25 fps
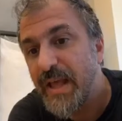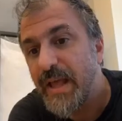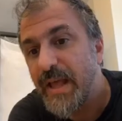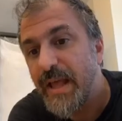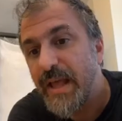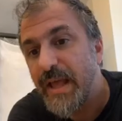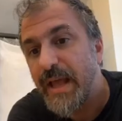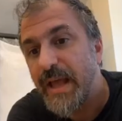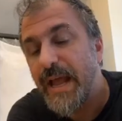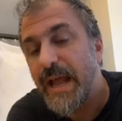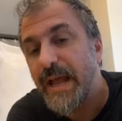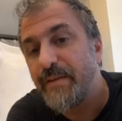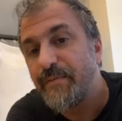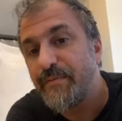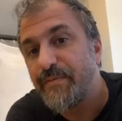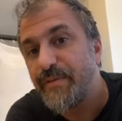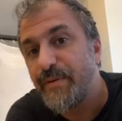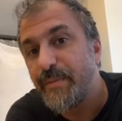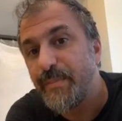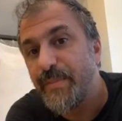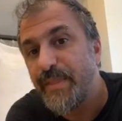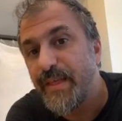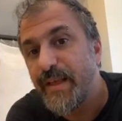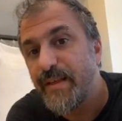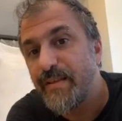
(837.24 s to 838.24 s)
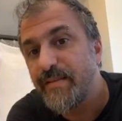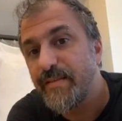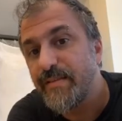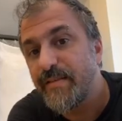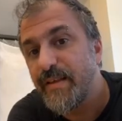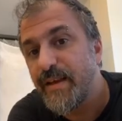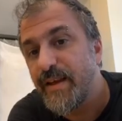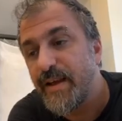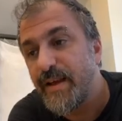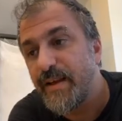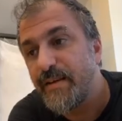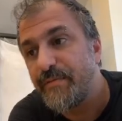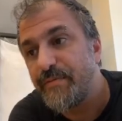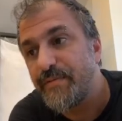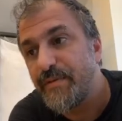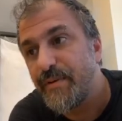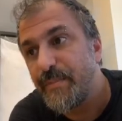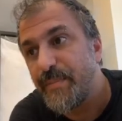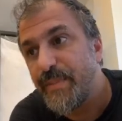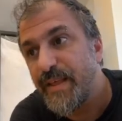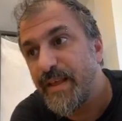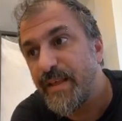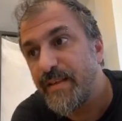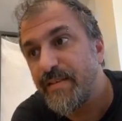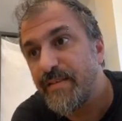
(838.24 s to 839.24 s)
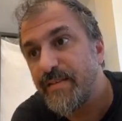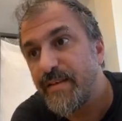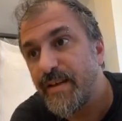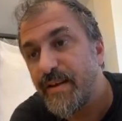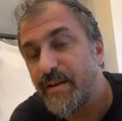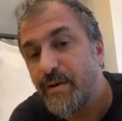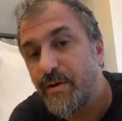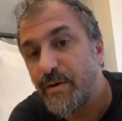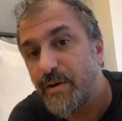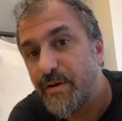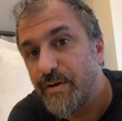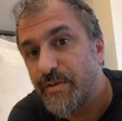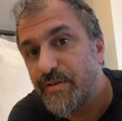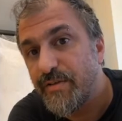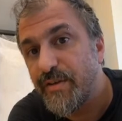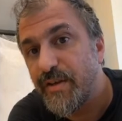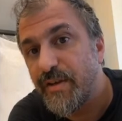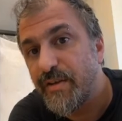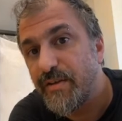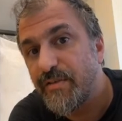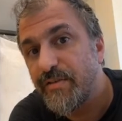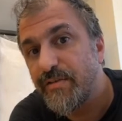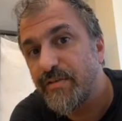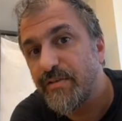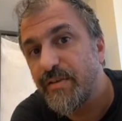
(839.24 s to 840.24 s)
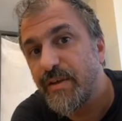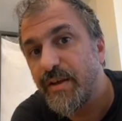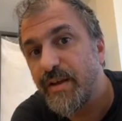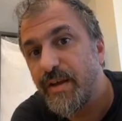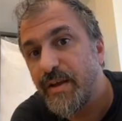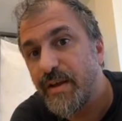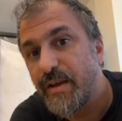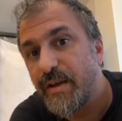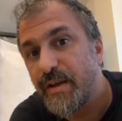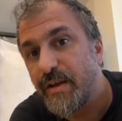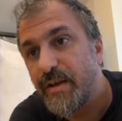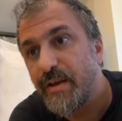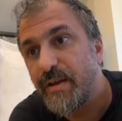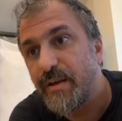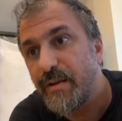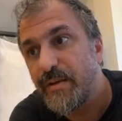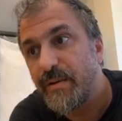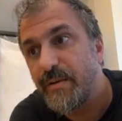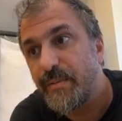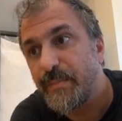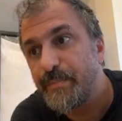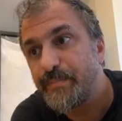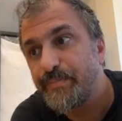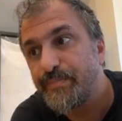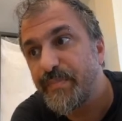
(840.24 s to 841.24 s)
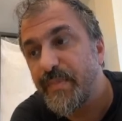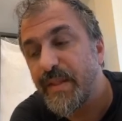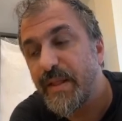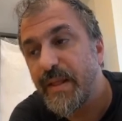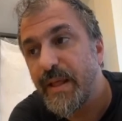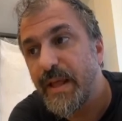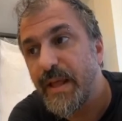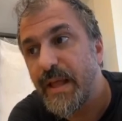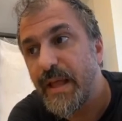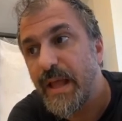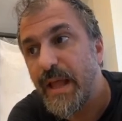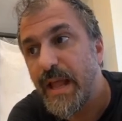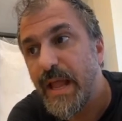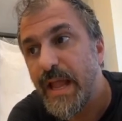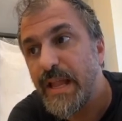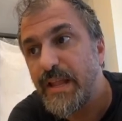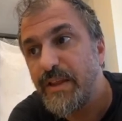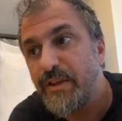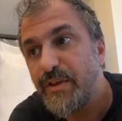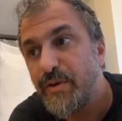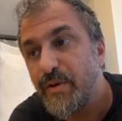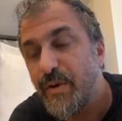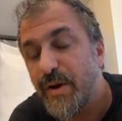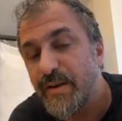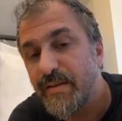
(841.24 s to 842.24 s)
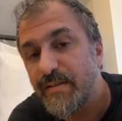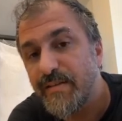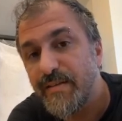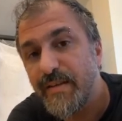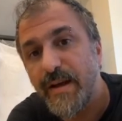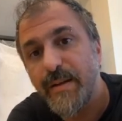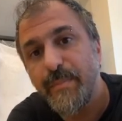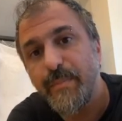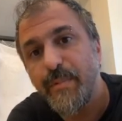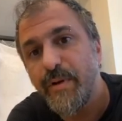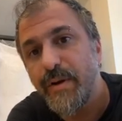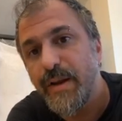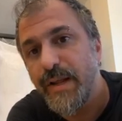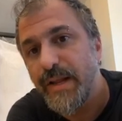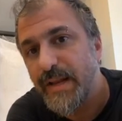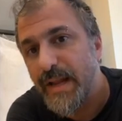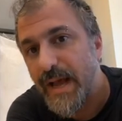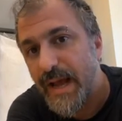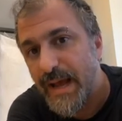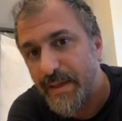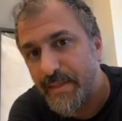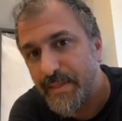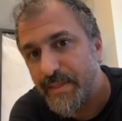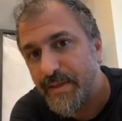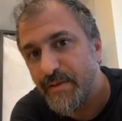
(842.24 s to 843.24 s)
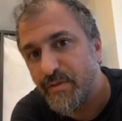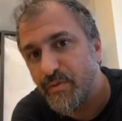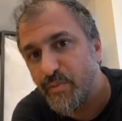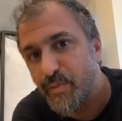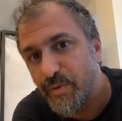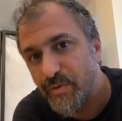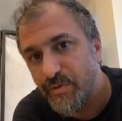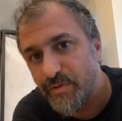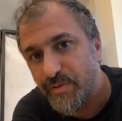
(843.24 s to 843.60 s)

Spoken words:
And from these courses, a new ensemble in Athens was